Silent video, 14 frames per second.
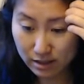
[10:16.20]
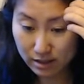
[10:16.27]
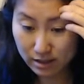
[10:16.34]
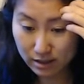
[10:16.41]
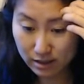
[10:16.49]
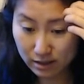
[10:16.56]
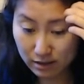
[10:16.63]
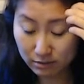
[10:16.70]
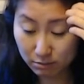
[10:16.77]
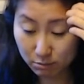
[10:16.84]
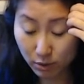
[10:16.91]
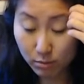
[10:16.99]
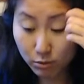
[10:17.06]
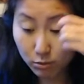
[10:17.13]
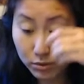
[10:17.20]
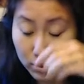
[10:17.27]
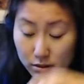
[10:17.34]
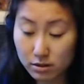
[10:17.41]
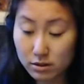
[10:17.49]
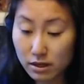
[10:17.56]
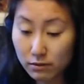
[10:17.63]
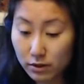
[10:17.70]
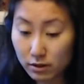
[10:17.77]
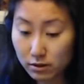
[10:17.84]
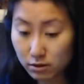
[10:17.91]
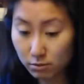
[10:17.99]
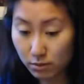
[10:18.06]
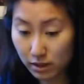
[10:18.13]
And Bumblebee definitely
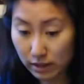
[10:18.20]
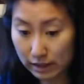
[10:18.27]
should be like